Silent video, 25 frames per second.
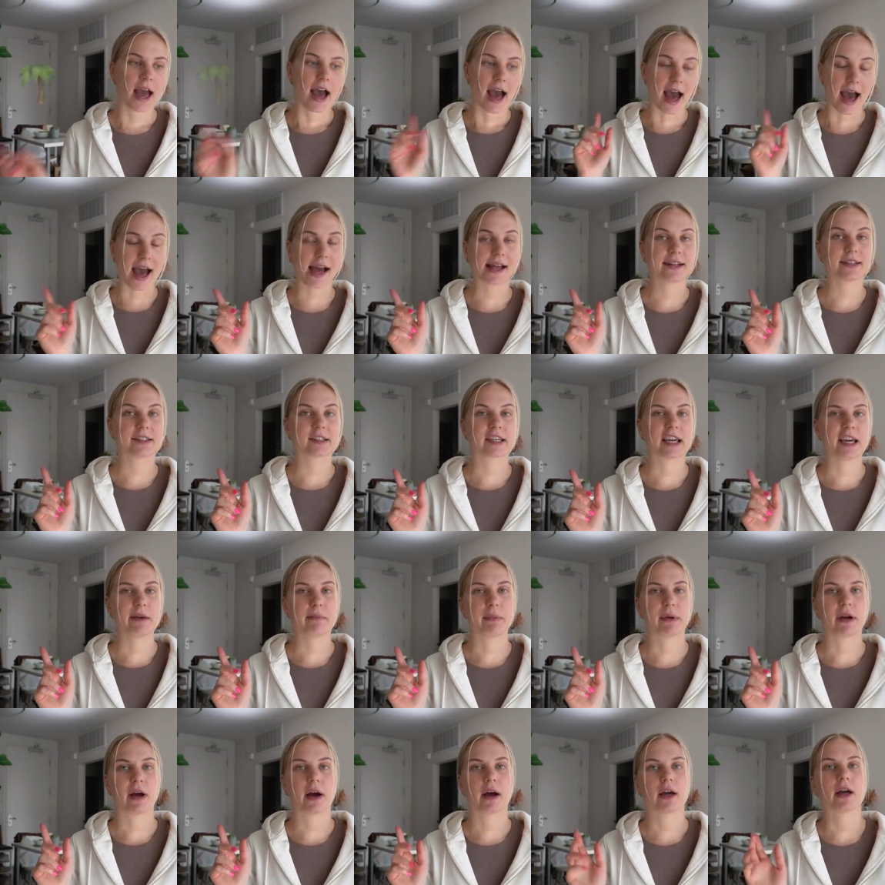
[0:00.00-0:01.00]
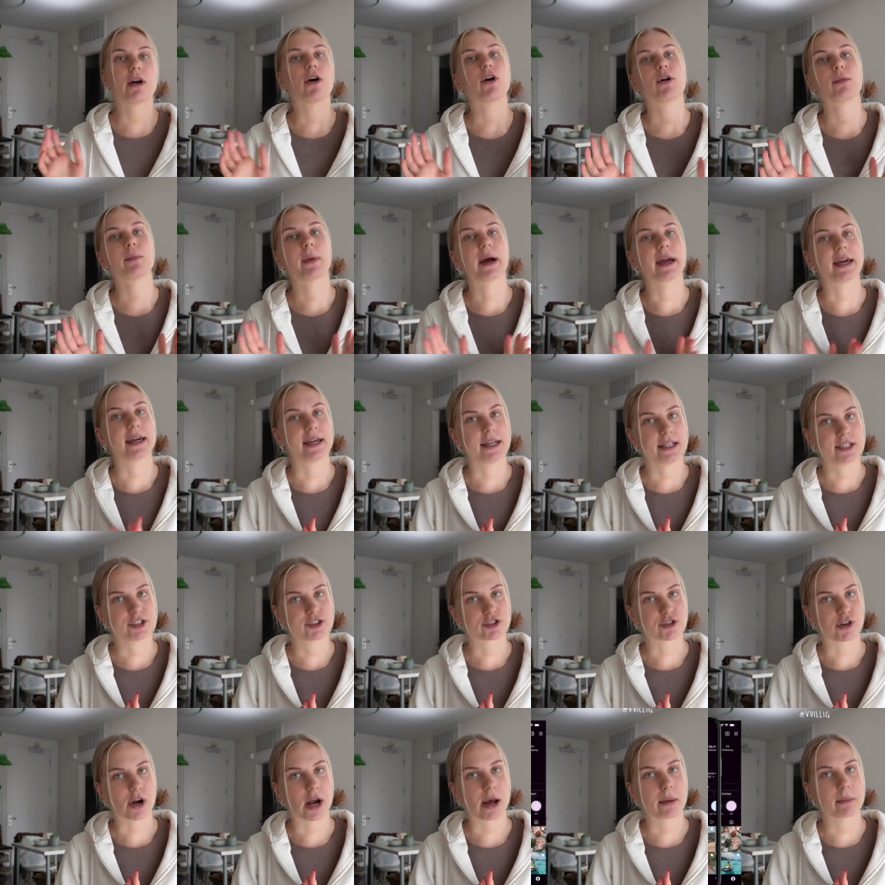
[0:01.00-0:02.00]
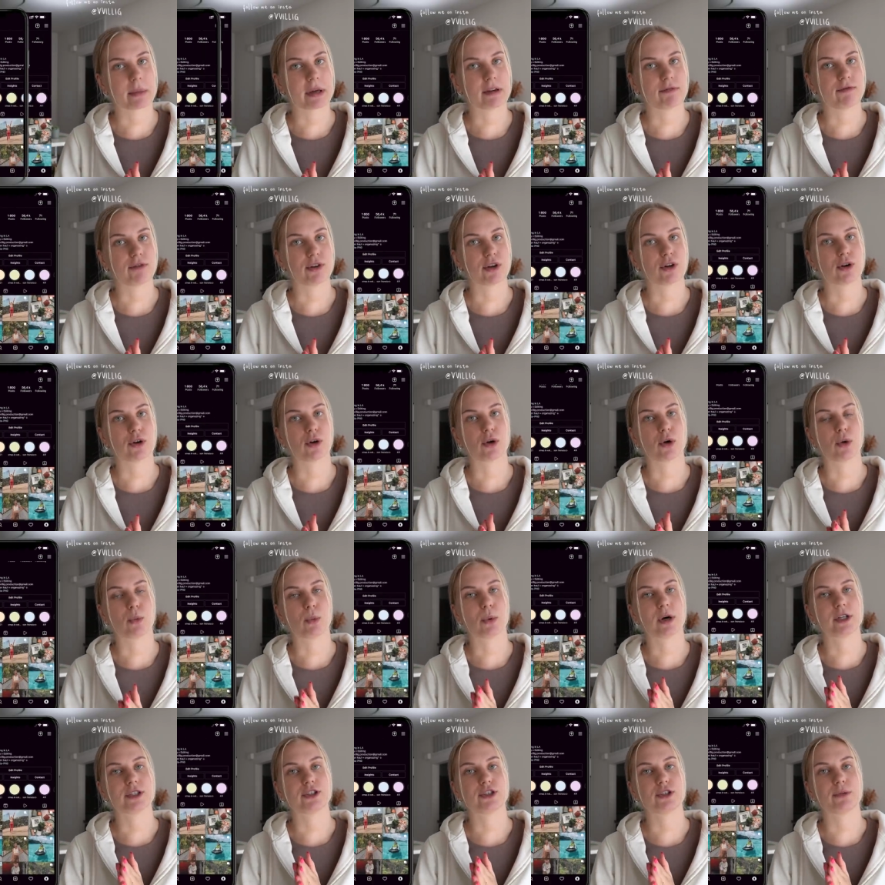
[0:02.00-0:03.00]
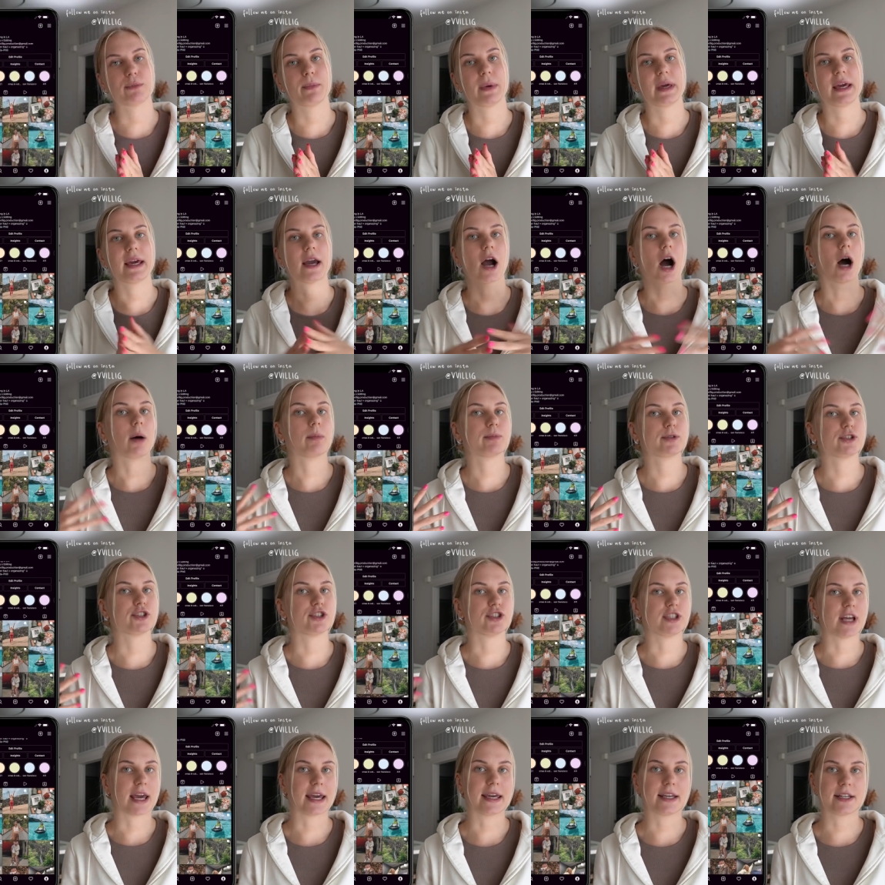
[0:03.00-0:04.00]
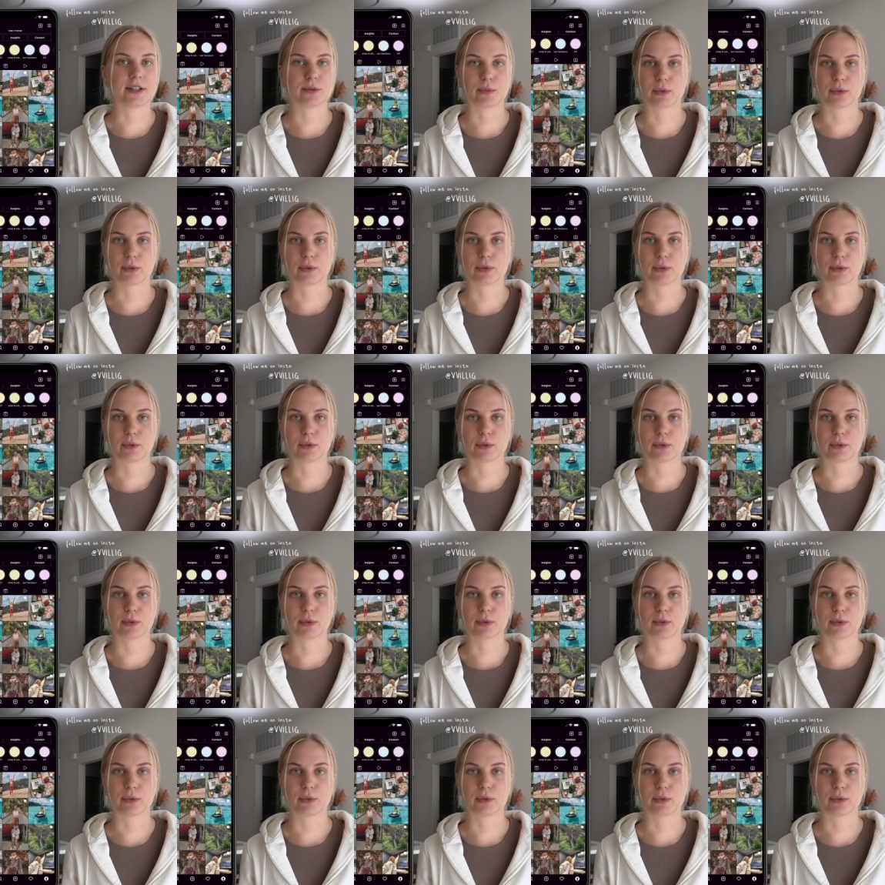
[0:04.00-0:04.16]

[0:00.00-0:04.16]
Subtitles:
And keep an eye on my Instagram if you want to be up to date